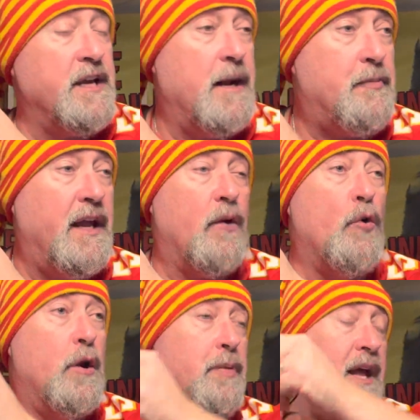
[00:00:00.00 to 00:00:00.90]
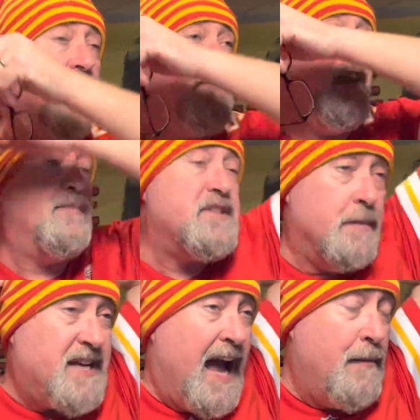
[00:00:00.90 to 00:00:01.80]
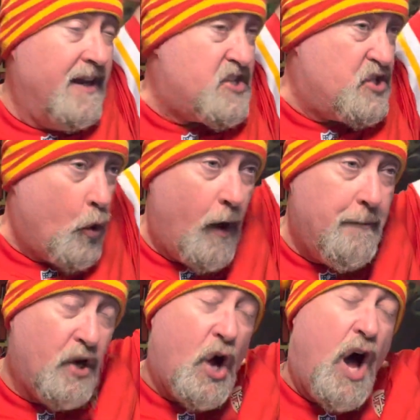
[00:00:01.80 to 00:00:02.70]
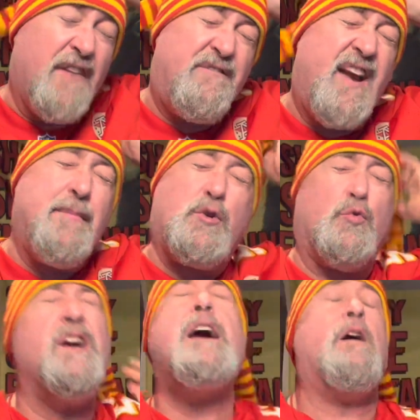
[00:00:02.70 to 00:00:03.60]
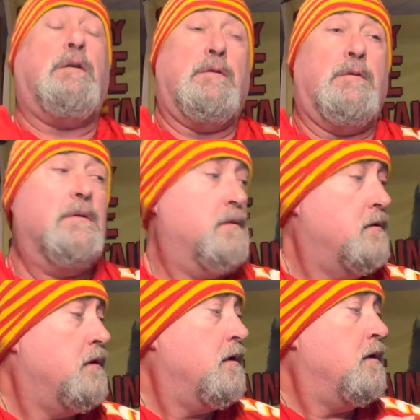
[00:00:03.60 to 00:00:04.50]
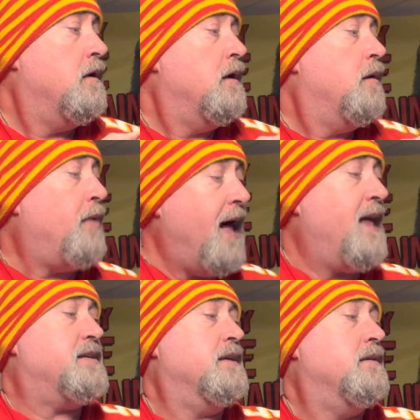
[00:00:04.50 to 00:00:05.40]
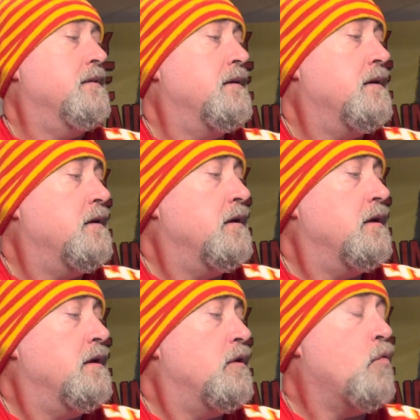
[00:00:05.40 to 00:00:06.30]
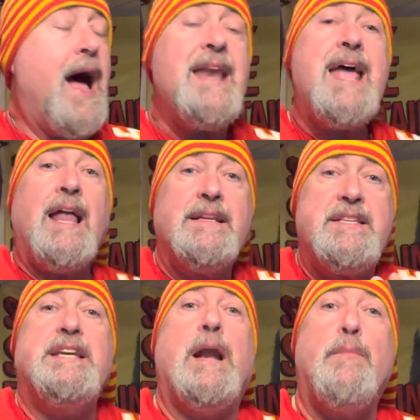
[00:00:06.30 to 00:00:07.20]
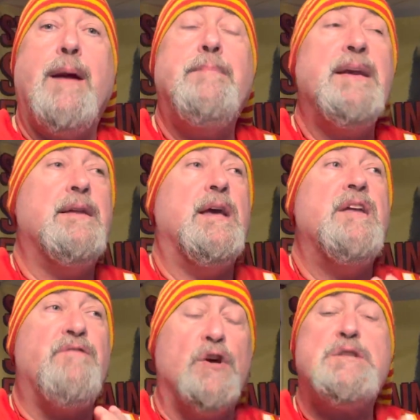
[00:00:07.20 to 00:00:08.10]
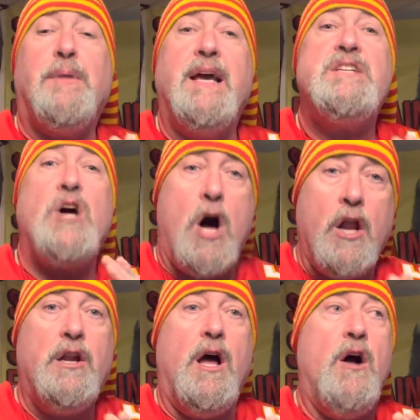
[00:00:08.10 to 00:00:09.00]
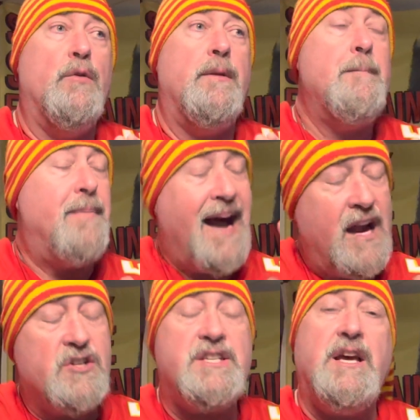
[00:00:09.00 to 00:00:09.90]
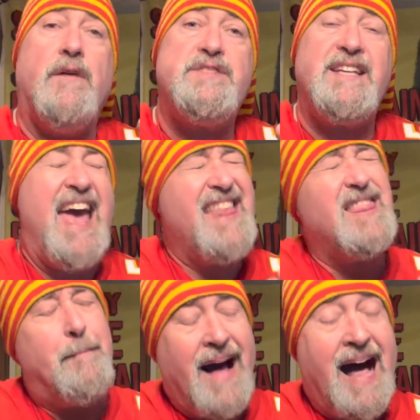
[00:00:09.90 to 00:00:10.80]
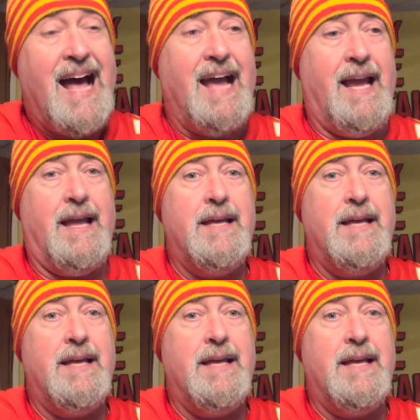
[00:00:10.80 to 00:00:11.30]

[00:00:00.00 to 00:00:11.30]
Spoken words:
going to play a road playoff game sometime in his storybook Hall of Fame career. But right now, let's celebrate being in first place all alone, by ourselves at the bye.